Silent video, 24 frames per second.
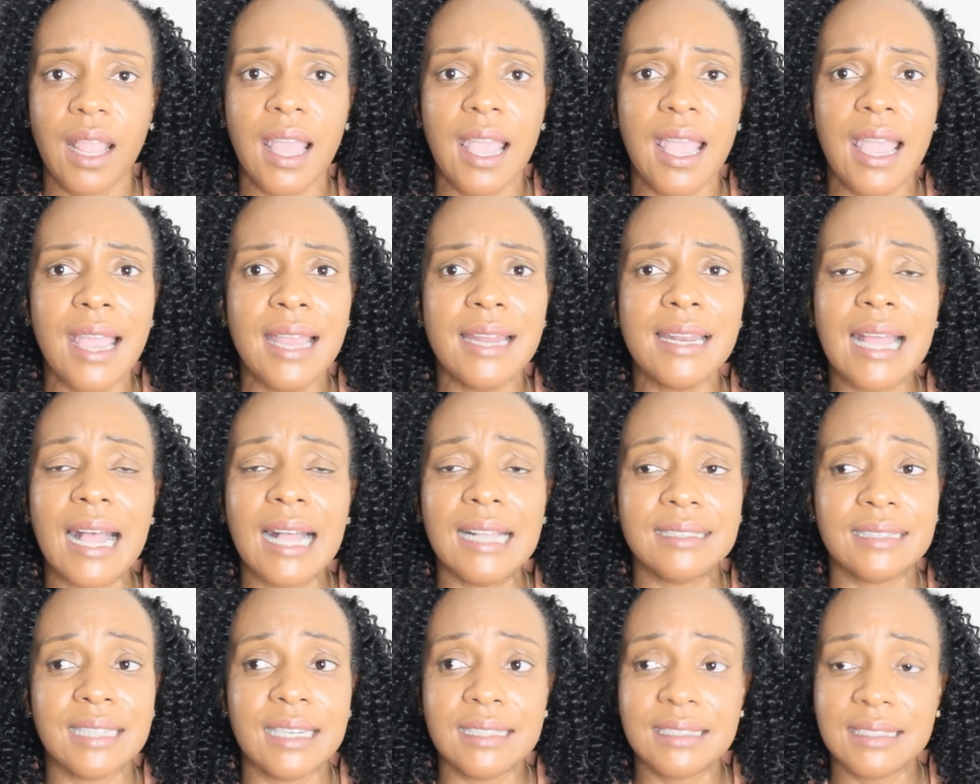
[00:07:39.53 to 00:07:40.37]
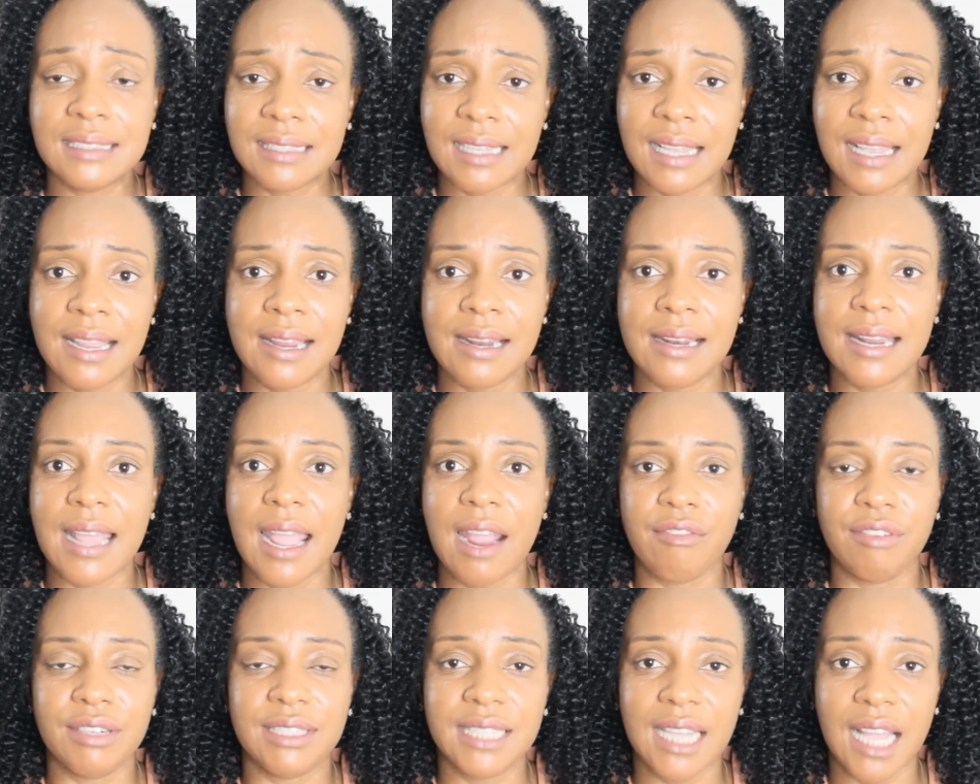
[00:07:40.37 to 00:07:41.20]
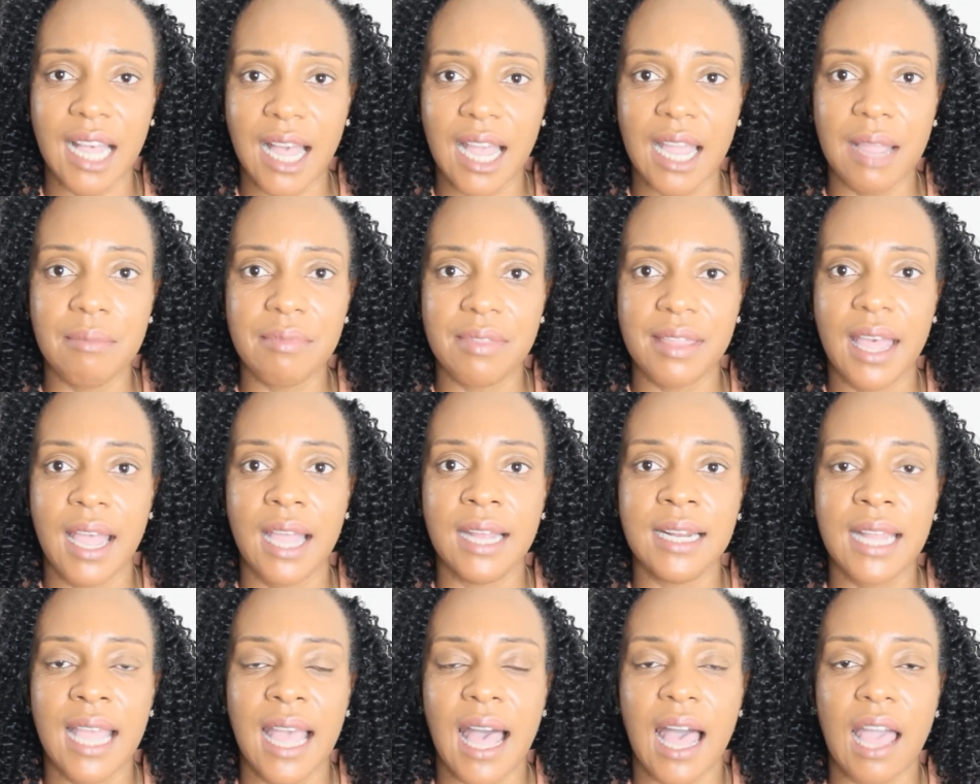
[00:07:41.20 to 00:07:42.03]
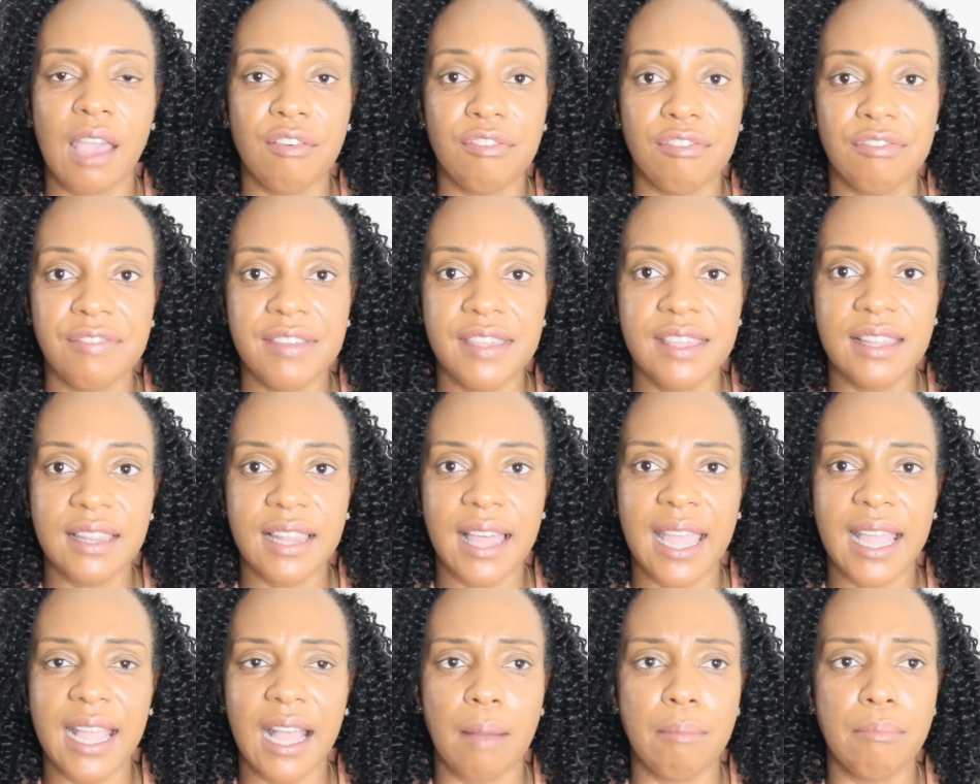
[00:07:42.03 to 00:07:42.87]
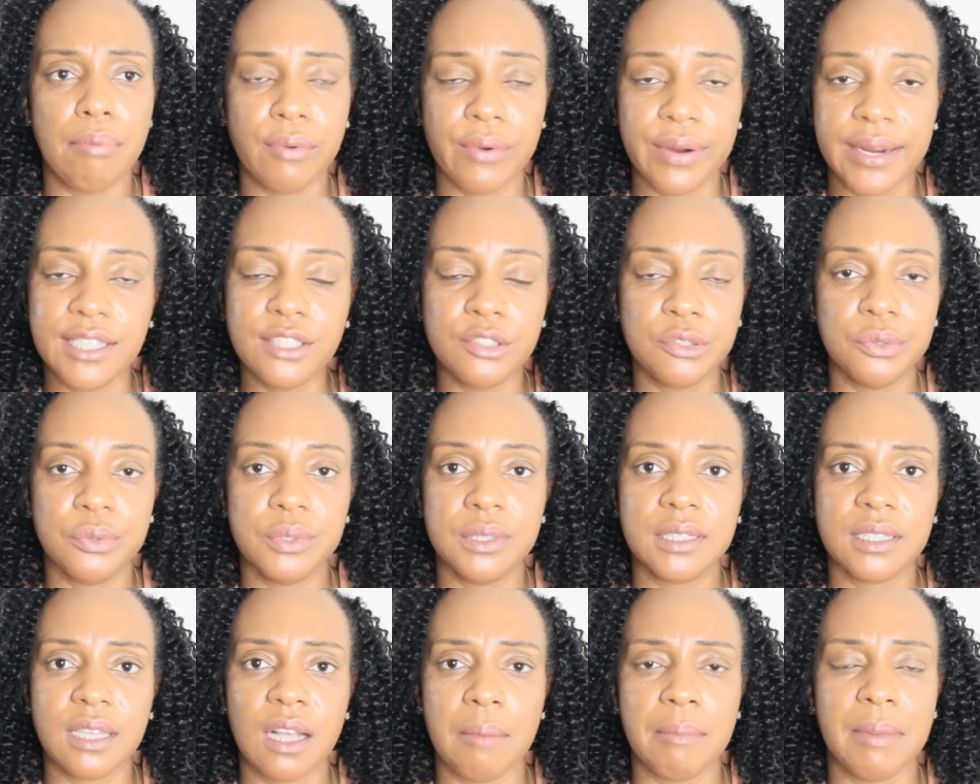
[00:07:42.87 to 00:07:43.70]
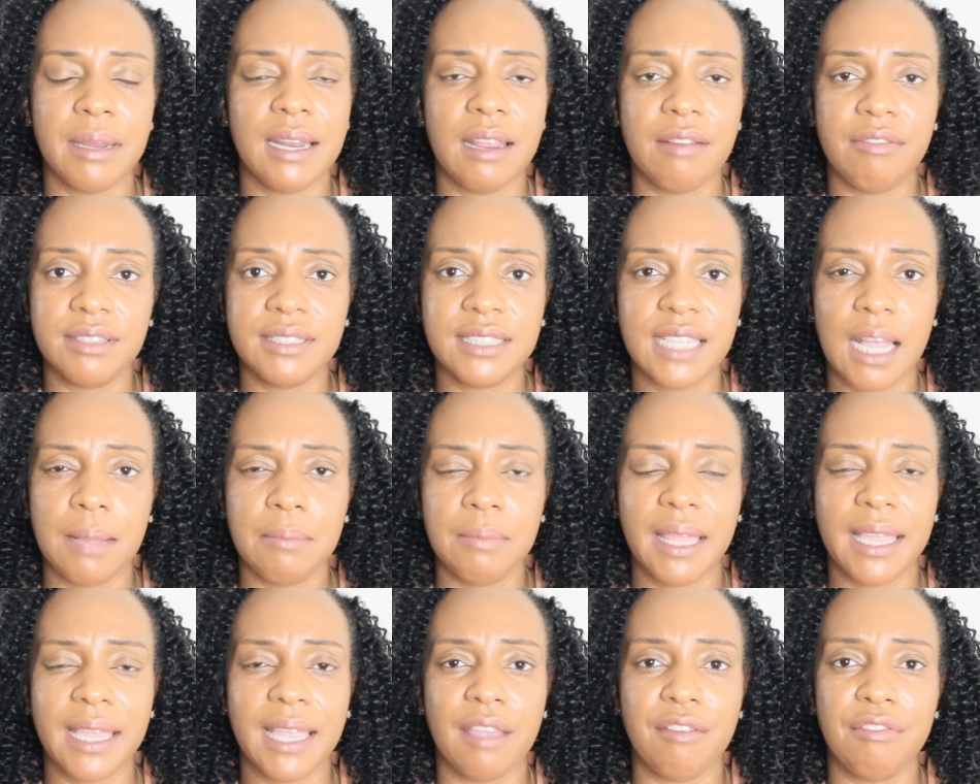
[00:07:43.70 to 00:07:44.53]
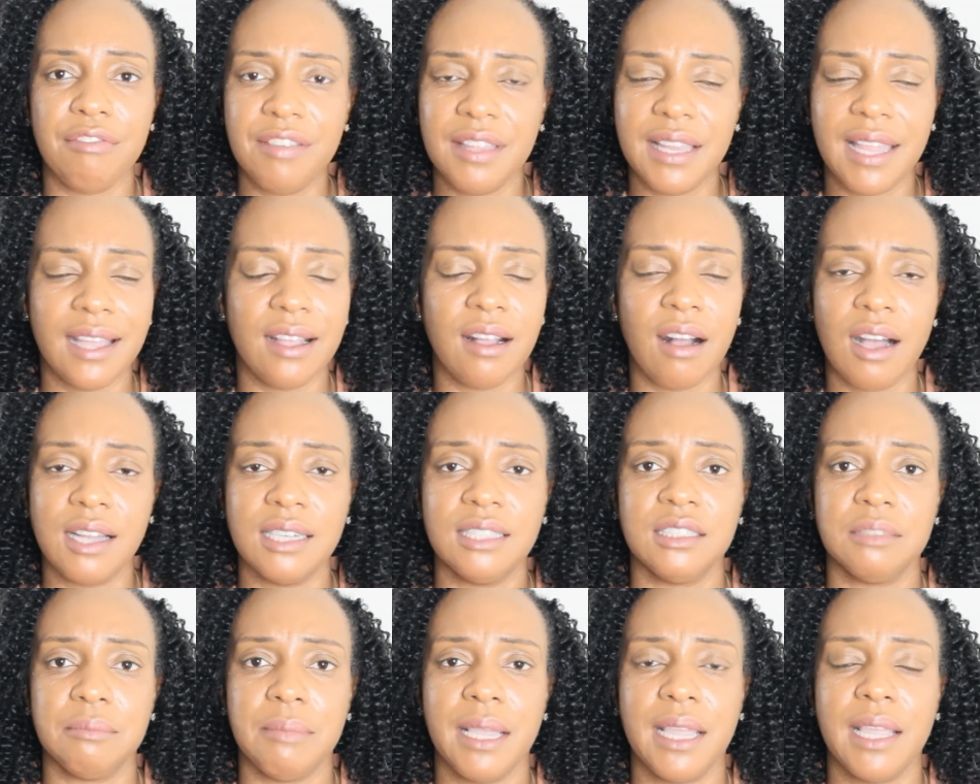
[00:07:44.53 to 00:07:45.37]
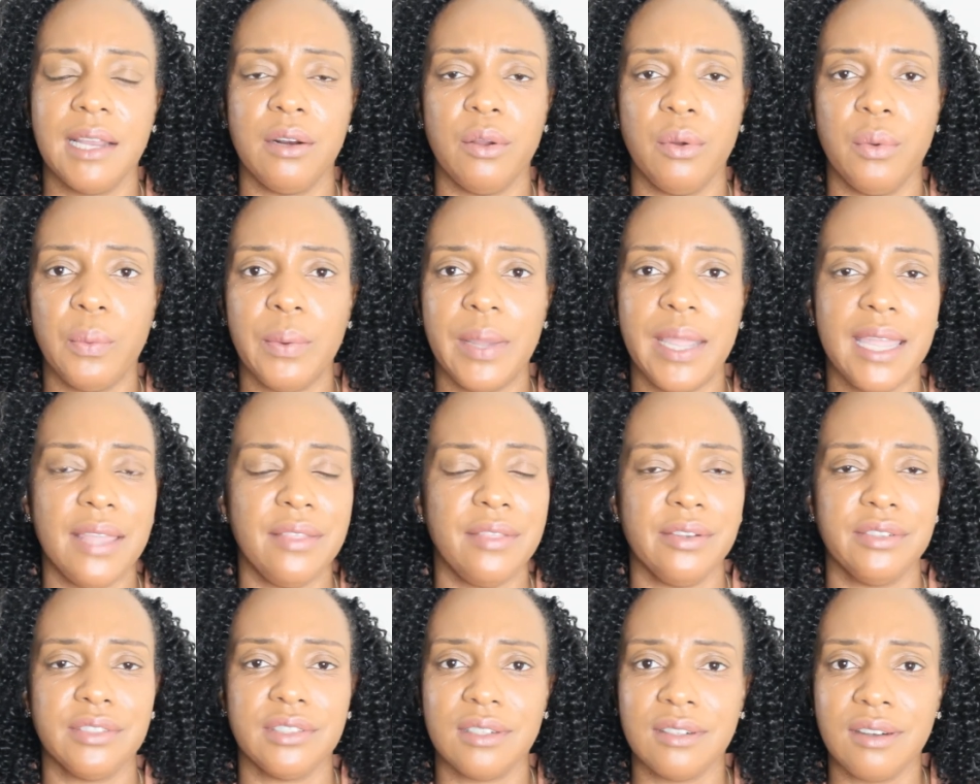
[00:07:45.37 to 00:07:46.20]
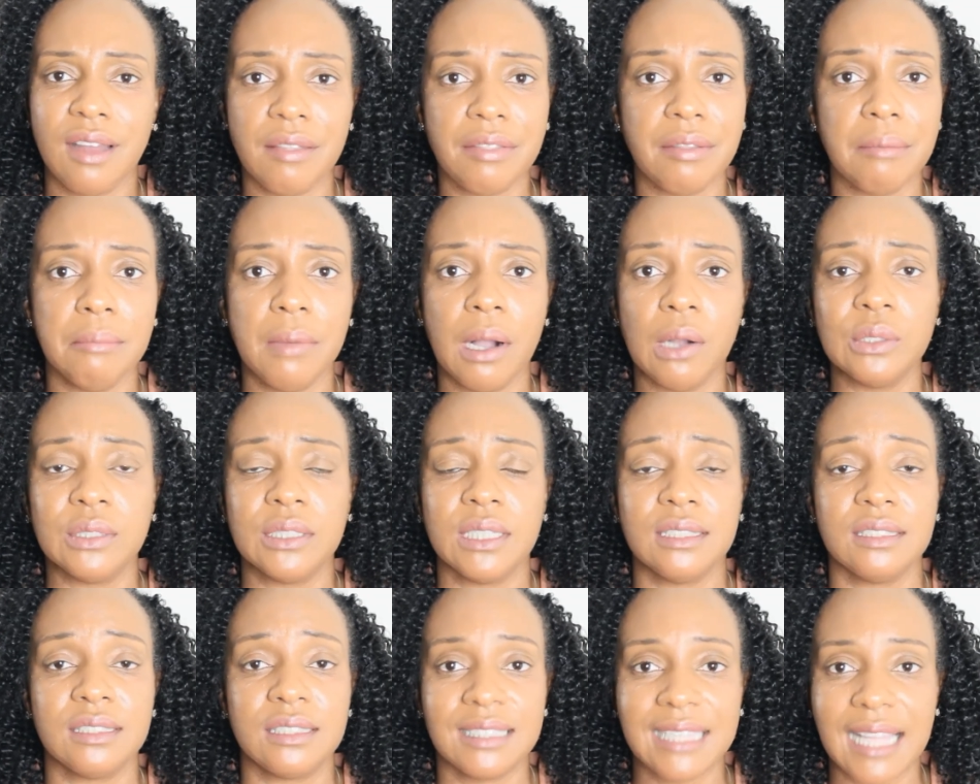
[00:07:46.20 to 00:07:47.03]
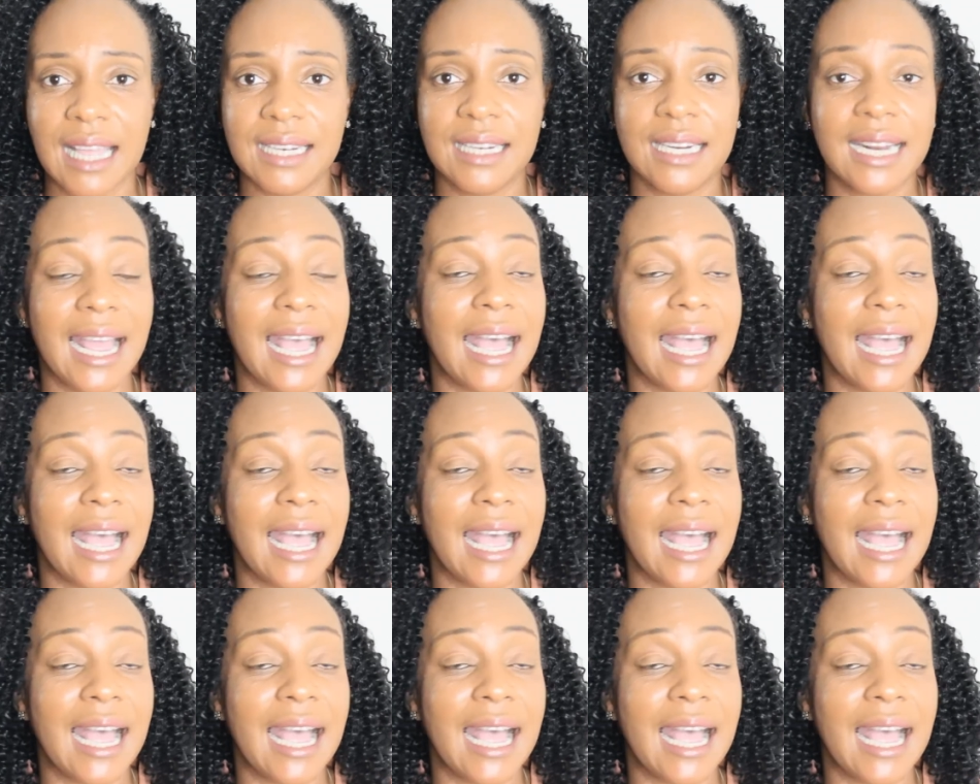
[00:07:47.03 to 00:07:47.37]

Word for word: And as I said, every time that I feel like a breakthrough is coming, every time like I feel like God is making a way, there's another mountain standing.